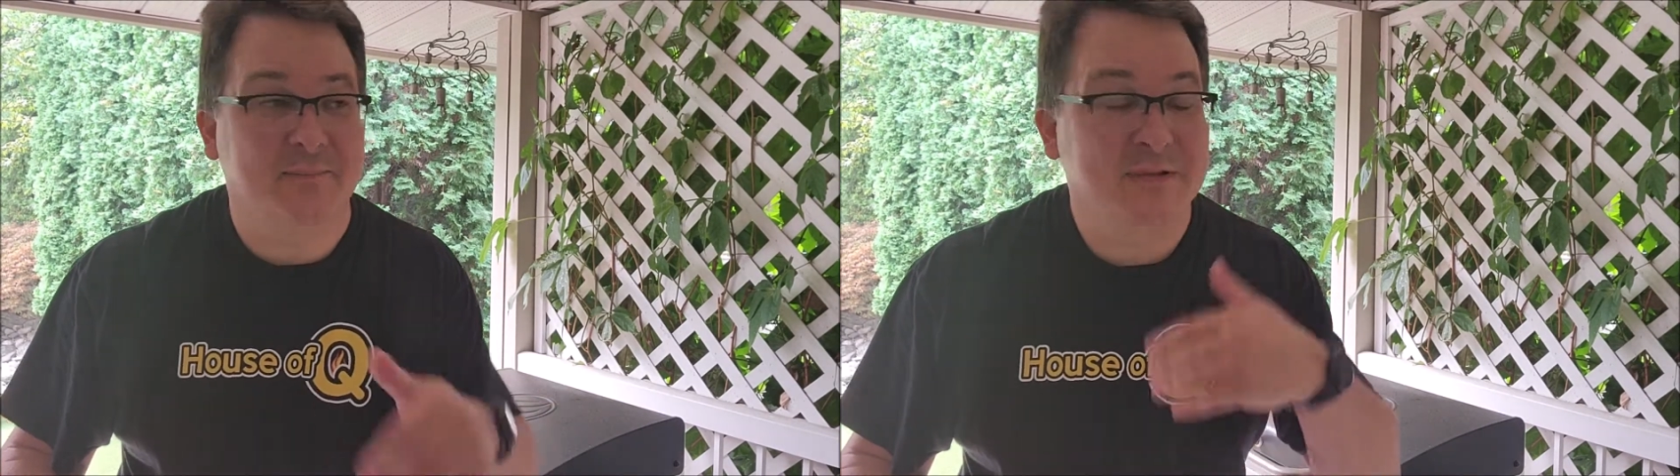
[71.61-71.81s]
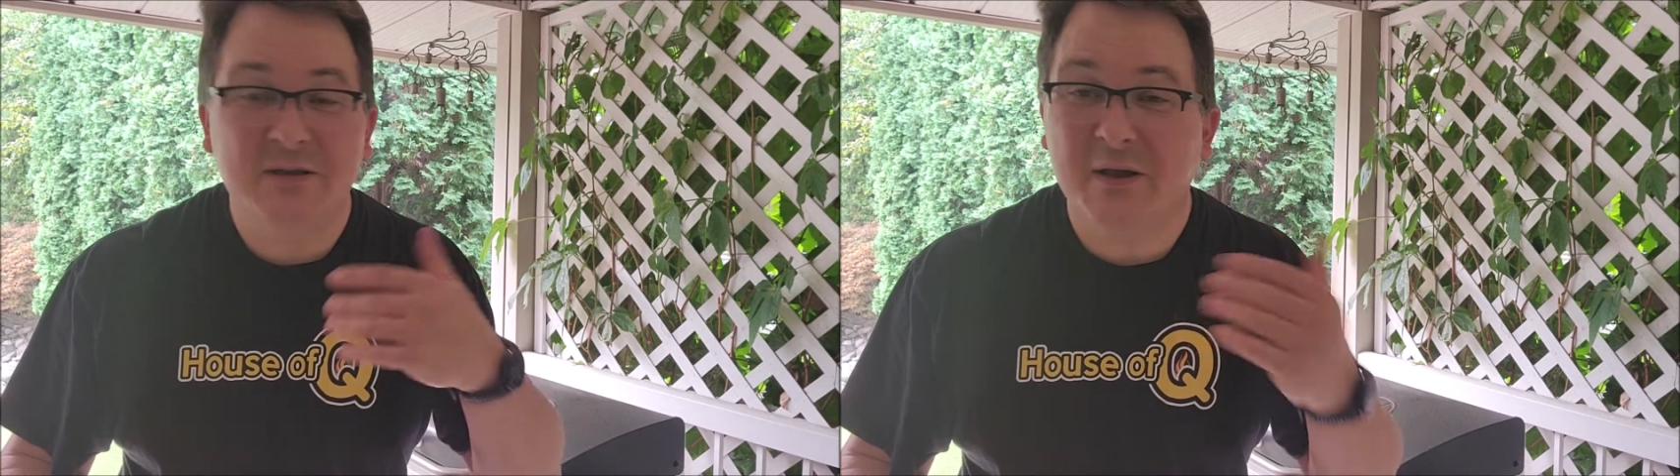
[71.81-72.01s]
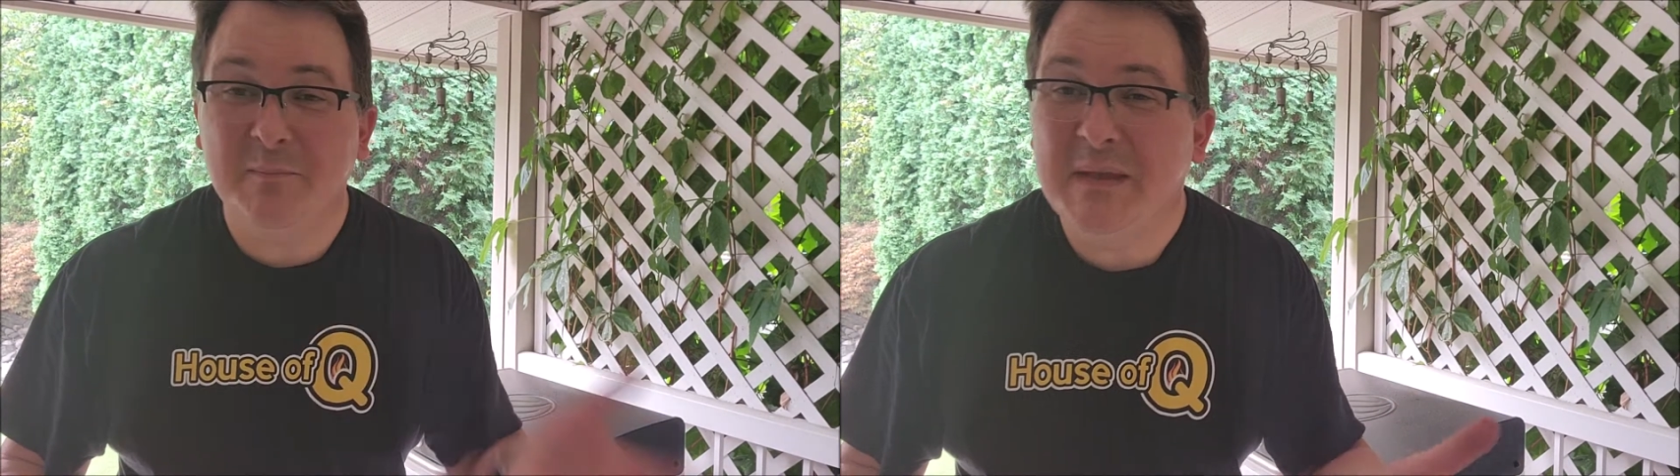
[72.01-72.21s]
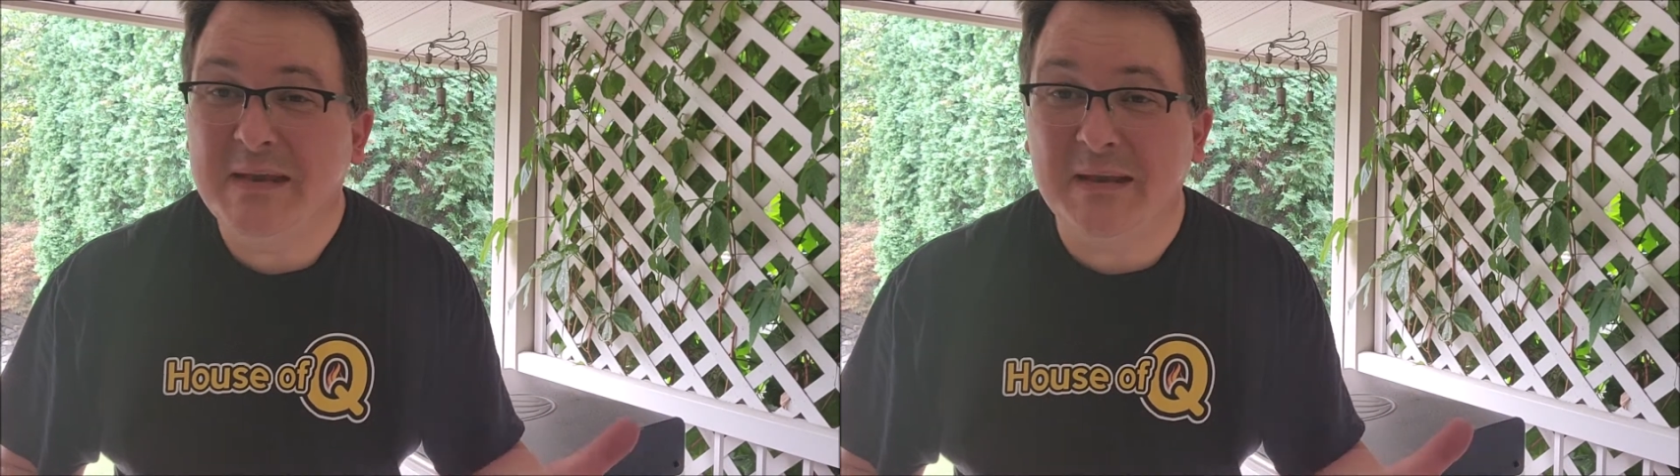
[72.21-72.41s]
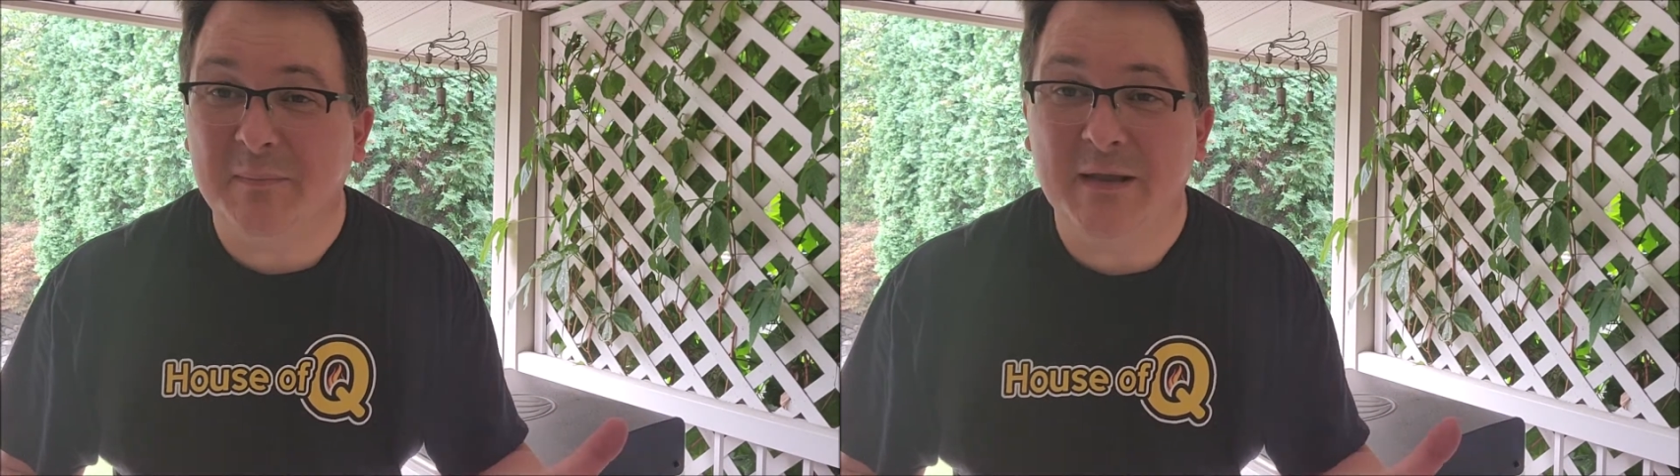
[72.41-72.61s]
It's on a
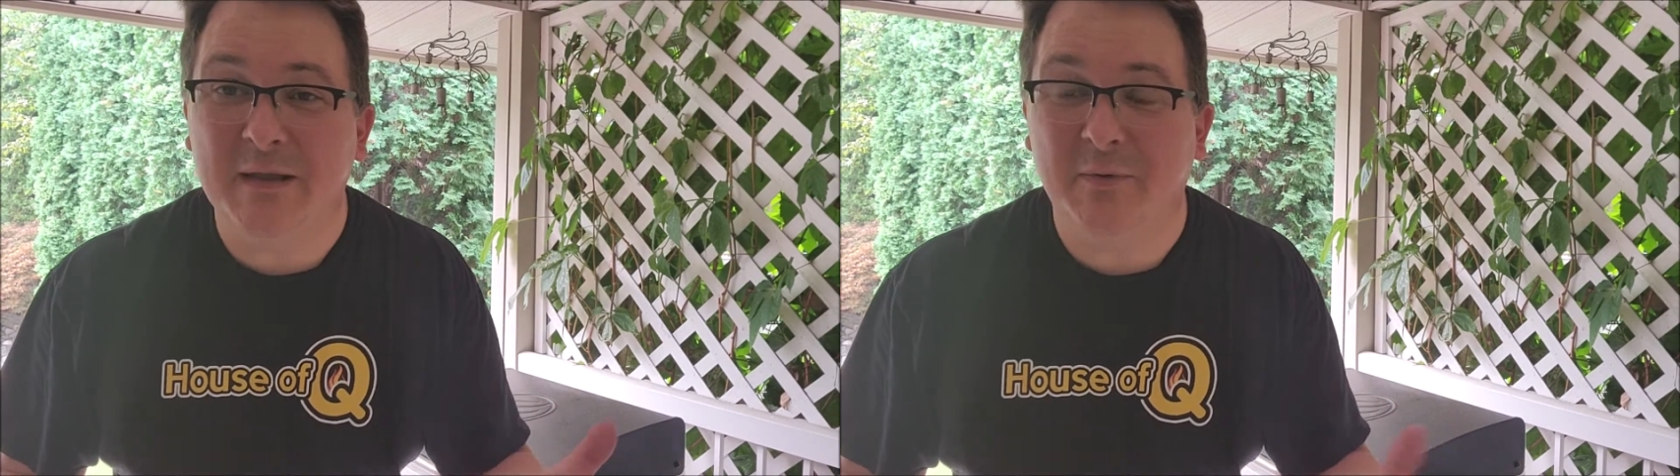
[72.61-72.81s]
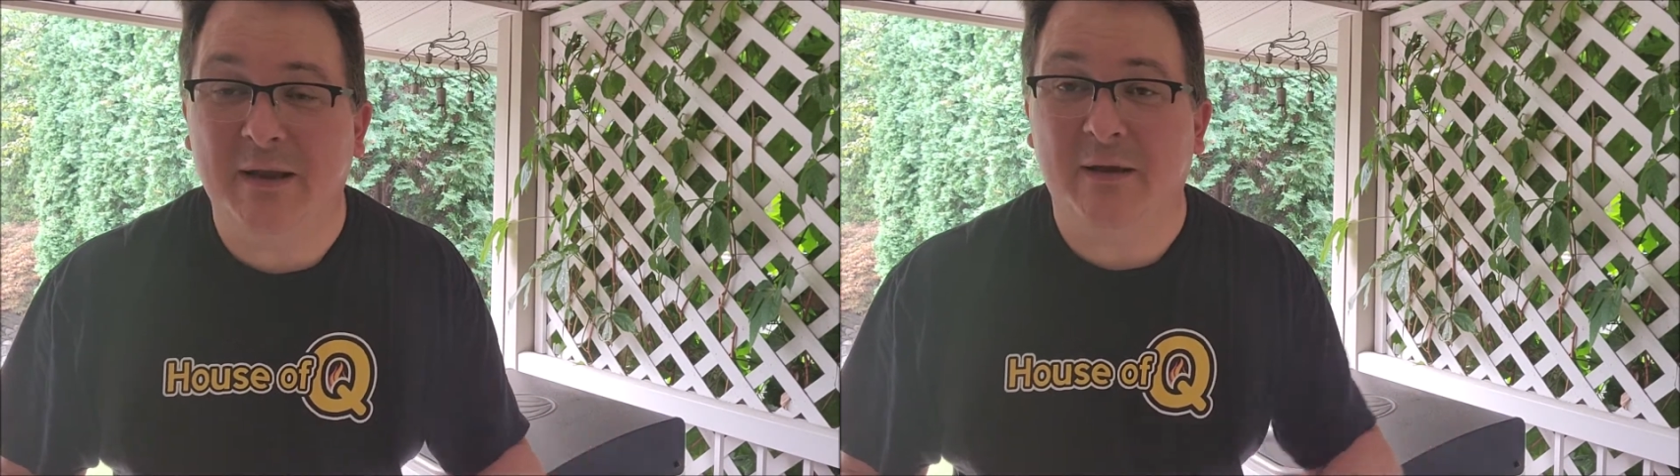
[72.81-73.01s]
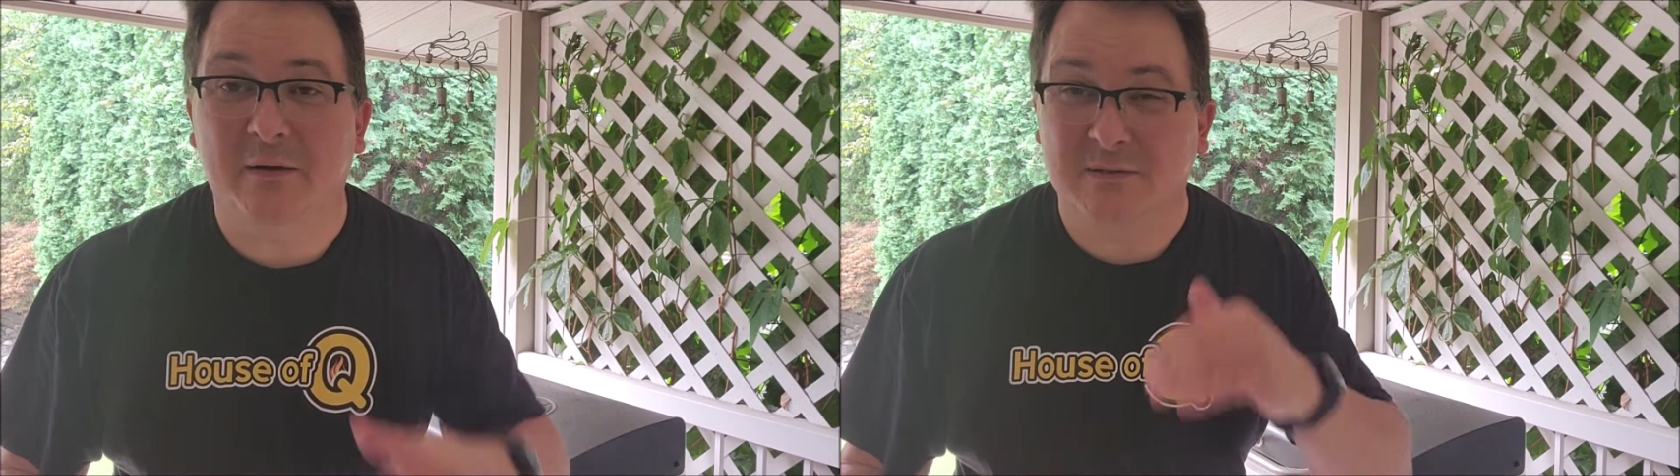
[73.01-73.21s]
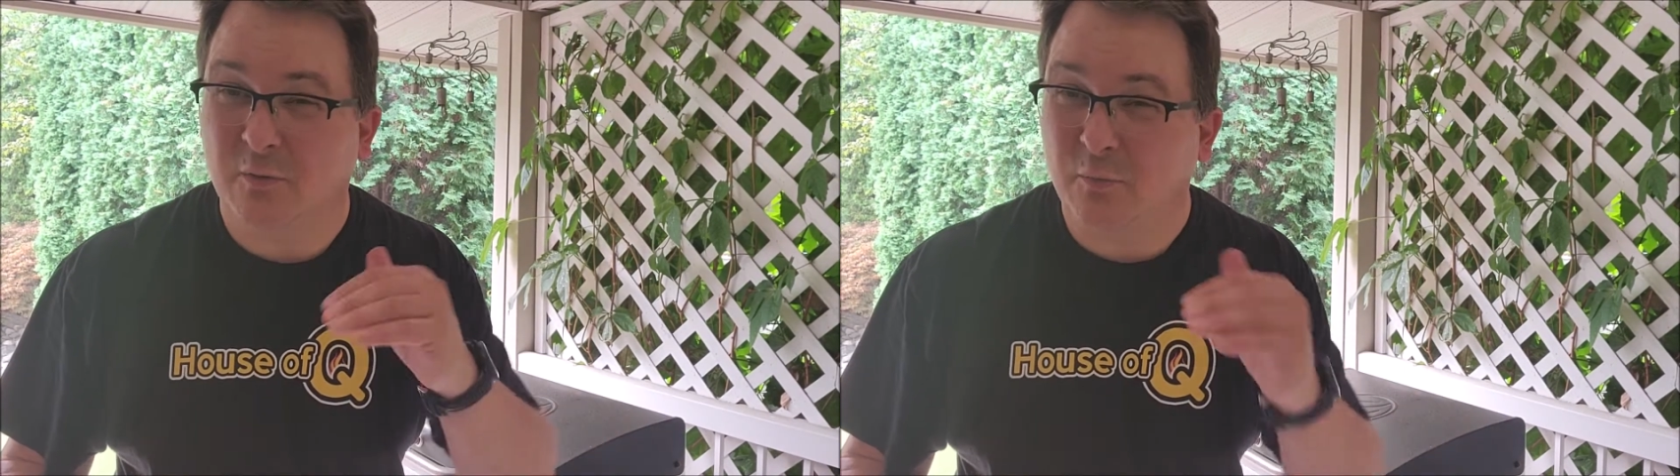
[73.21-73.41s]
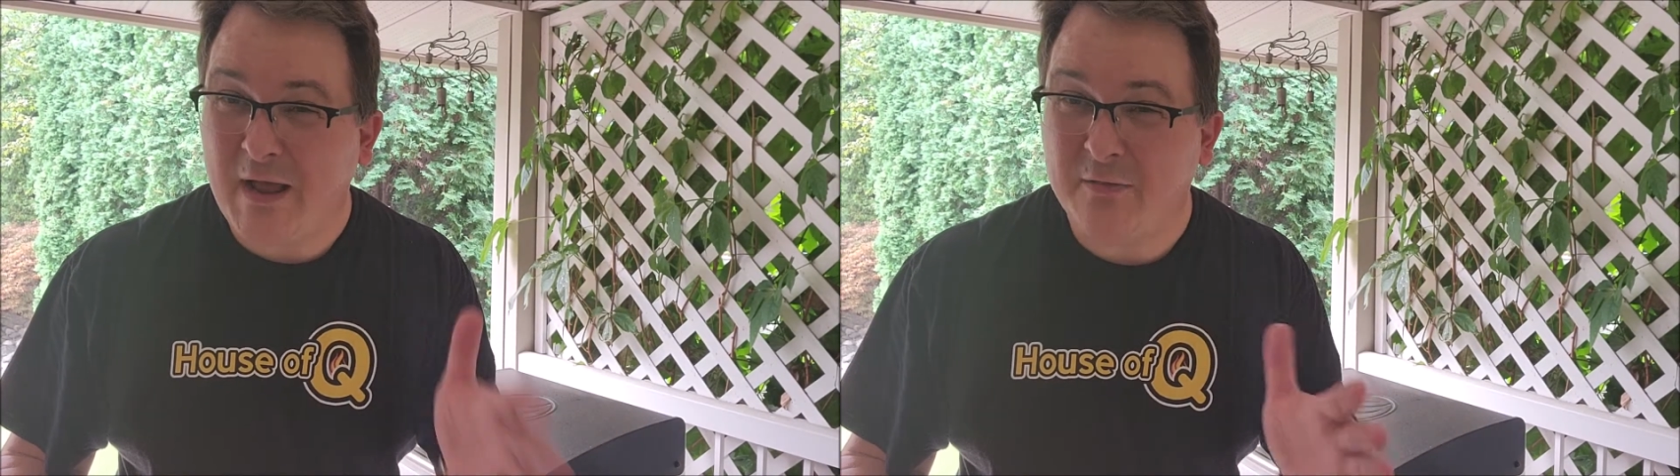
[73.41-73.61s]
medium heat right here, so
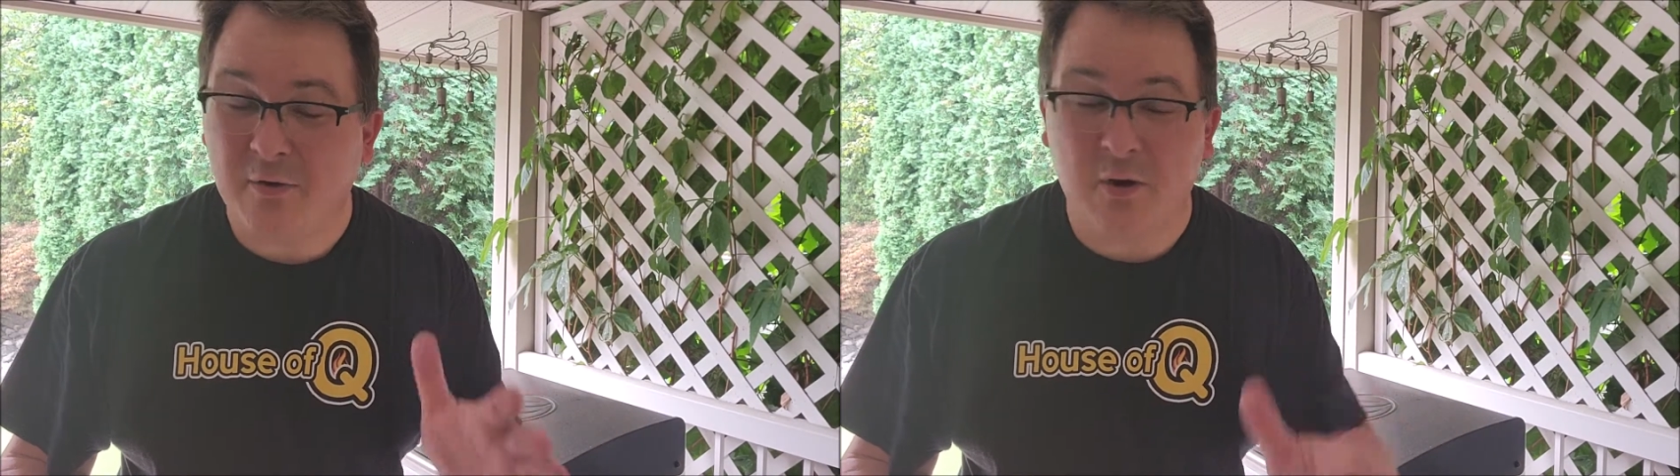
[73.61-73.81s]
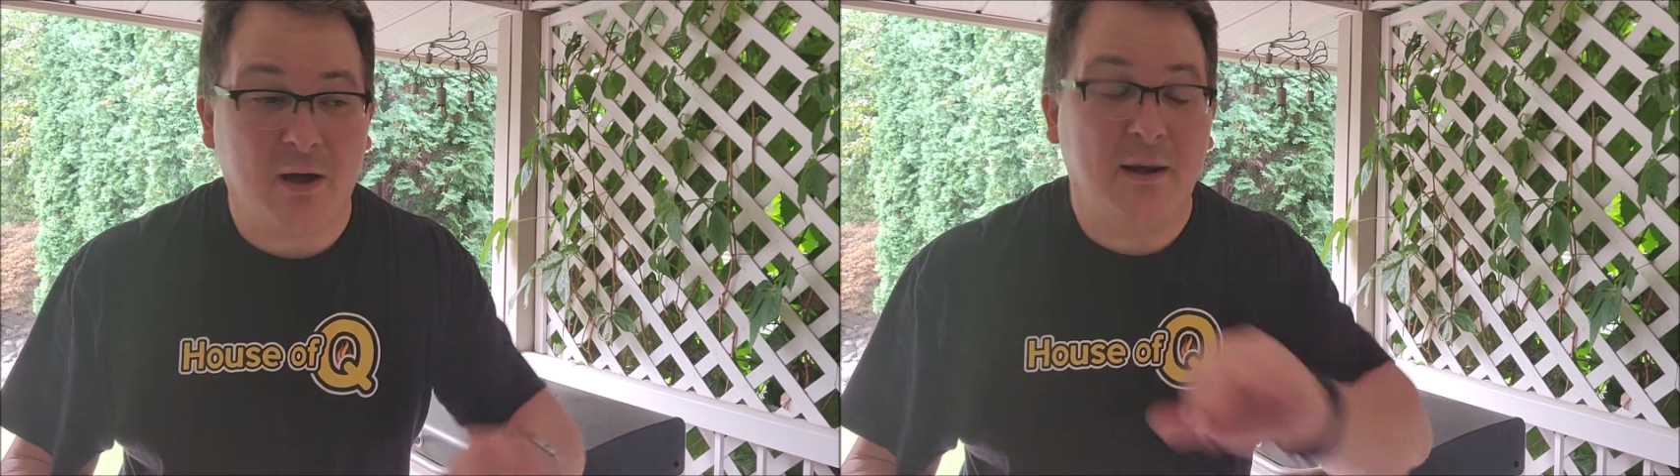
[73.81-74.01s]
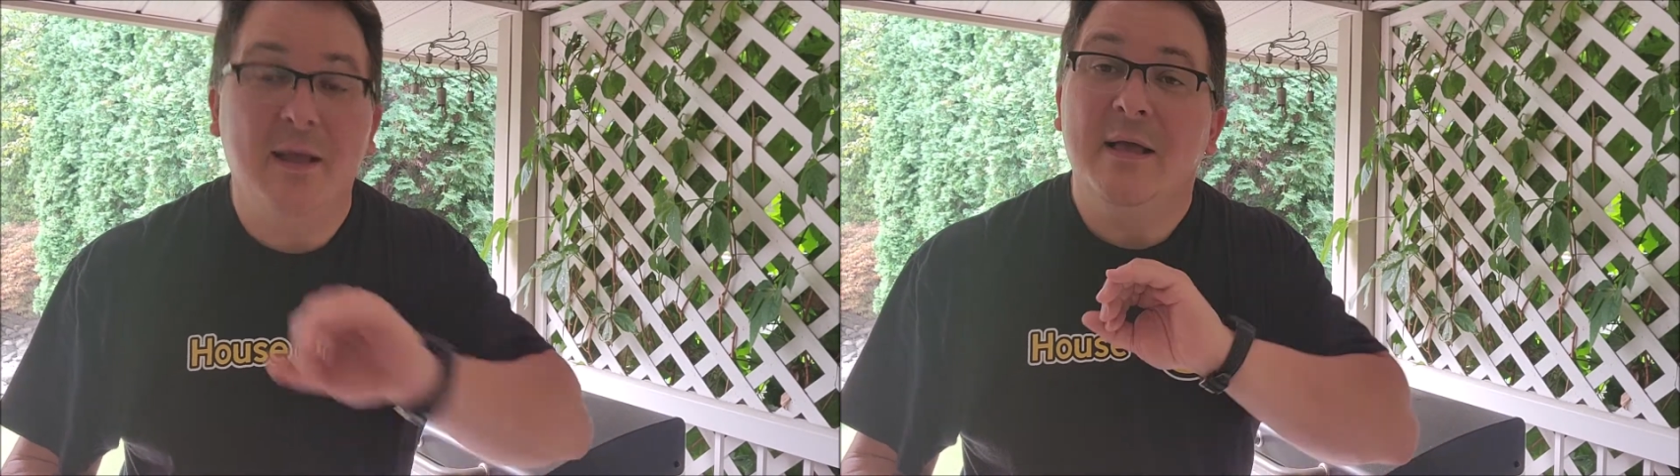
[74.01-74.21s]
rather hot.